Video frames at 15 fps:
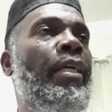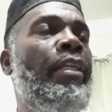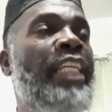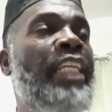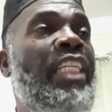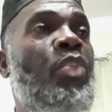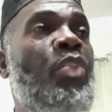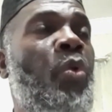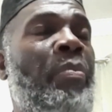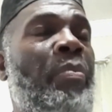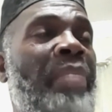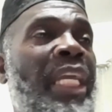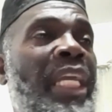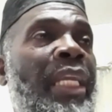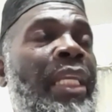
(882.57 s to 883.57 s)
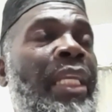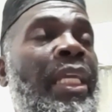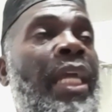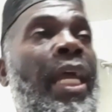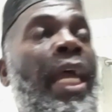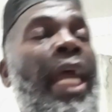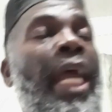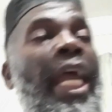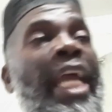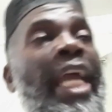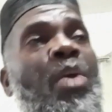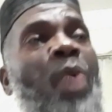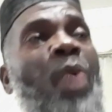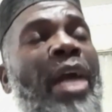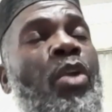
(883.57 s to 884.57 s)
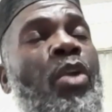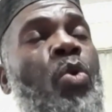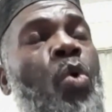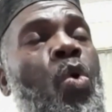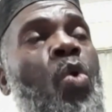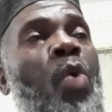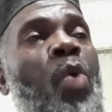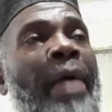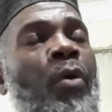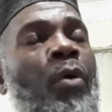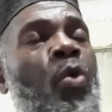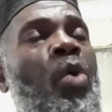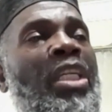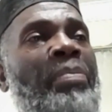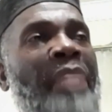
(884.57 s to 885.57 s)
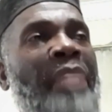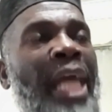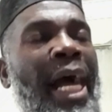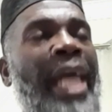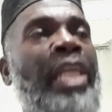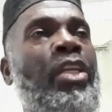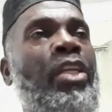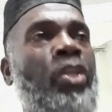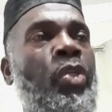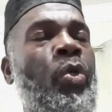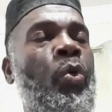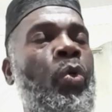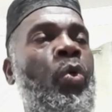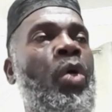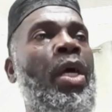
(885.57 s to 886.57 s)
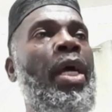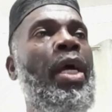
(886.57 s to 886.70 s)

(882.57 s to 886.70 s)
This will mean anyone who was behind you